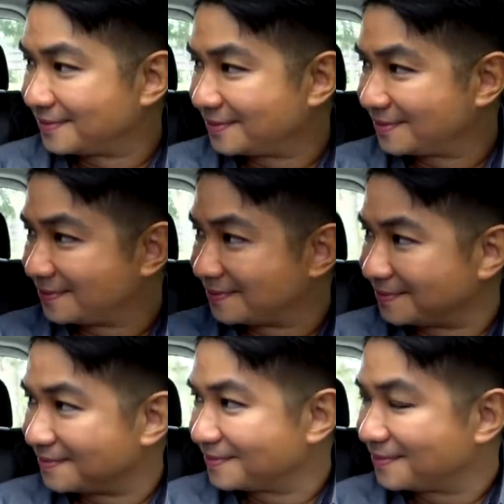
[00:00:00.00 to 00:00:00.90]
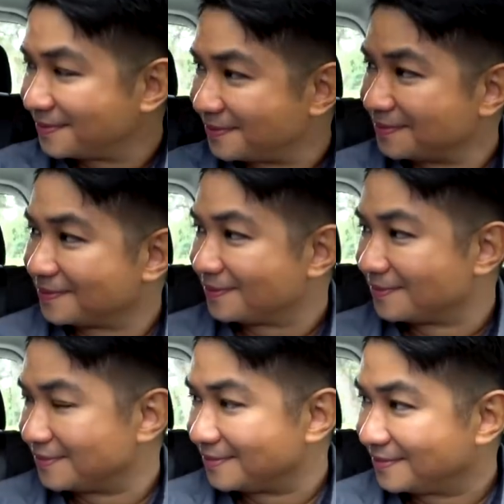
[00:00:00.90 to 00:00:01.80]

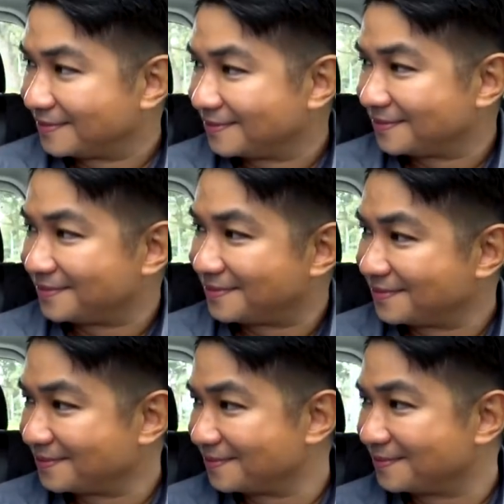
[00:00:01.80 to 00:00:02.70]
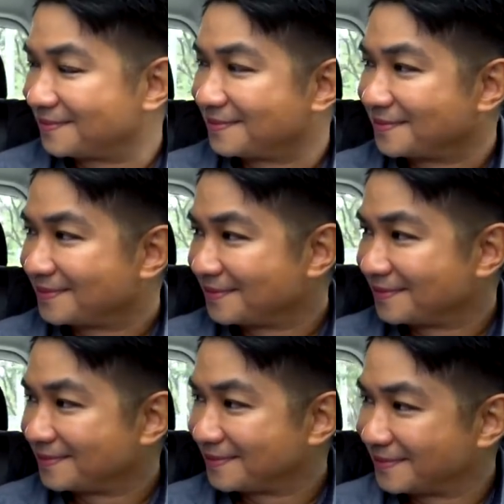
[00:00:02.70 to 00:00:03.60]

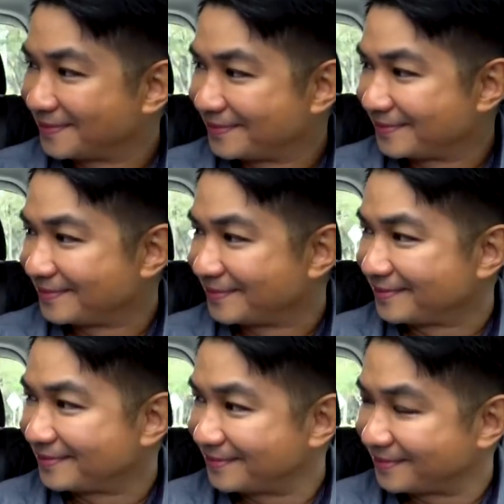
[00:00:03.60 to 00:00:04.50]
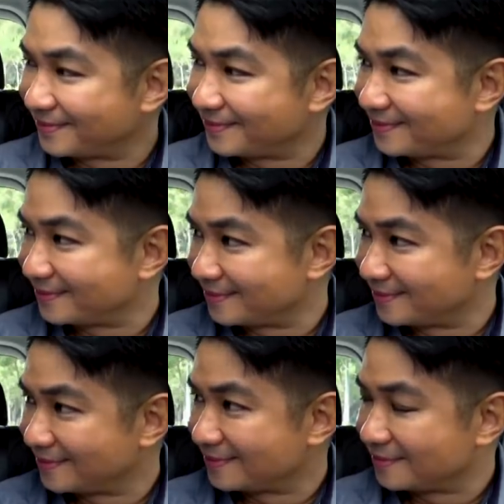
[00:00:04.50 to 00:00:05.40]

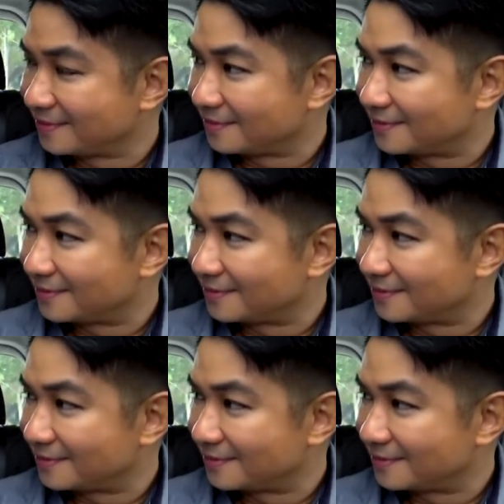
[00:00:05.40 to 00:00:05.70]
[no speech]